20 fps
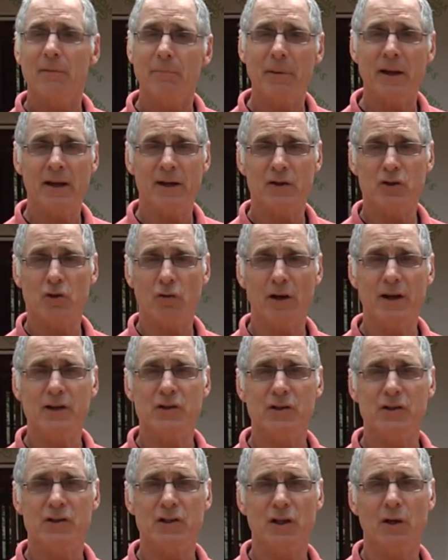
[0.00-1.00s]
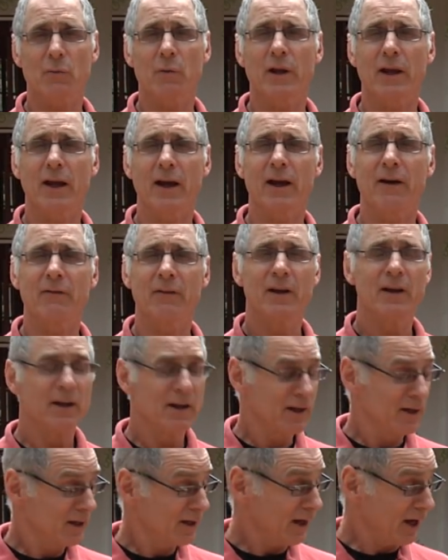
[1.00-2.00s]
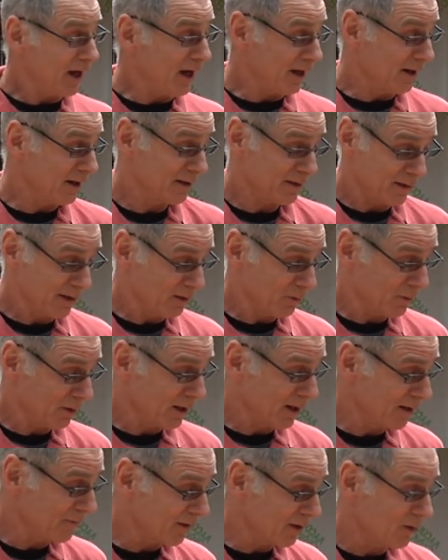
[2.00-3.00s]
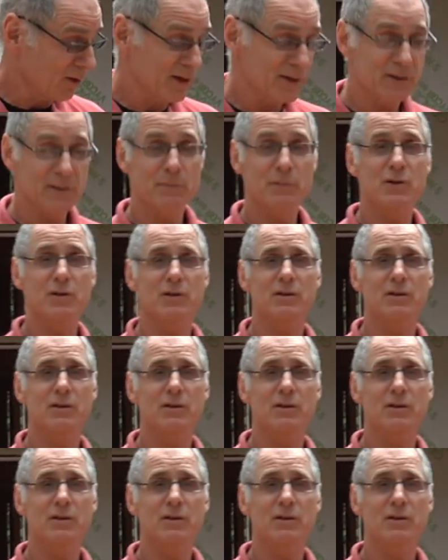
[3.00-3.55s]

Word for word: the penetrations that we have, I think we're going to have an awesome